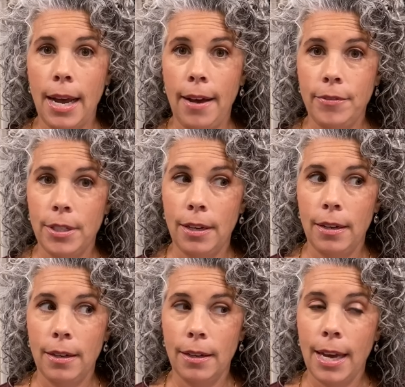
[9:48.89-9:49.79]
have
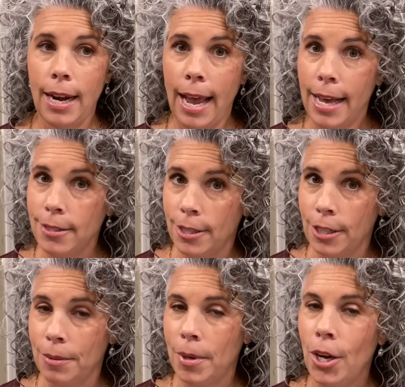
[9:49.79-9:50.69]
to kind of ask
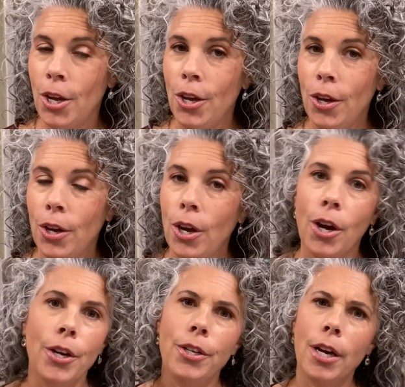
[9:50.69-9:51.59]
them,
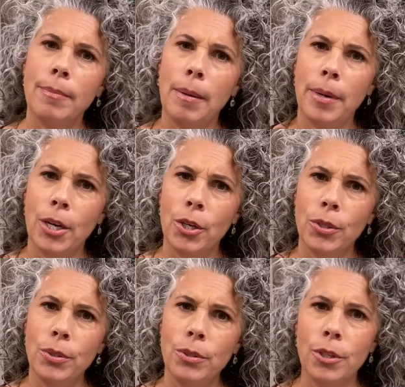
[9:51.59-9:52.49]
are you talking about my
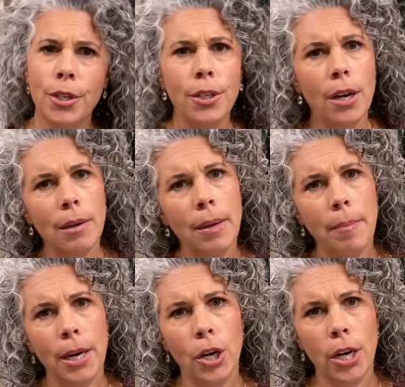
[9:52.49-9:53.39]
curls? Or are you talking about
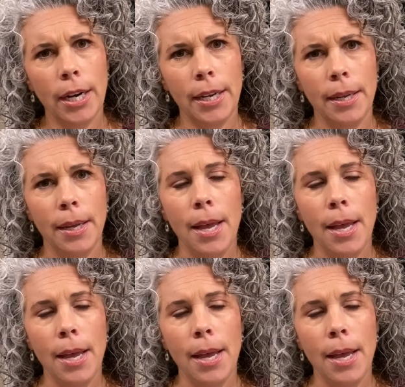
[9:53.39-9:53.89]
my gray?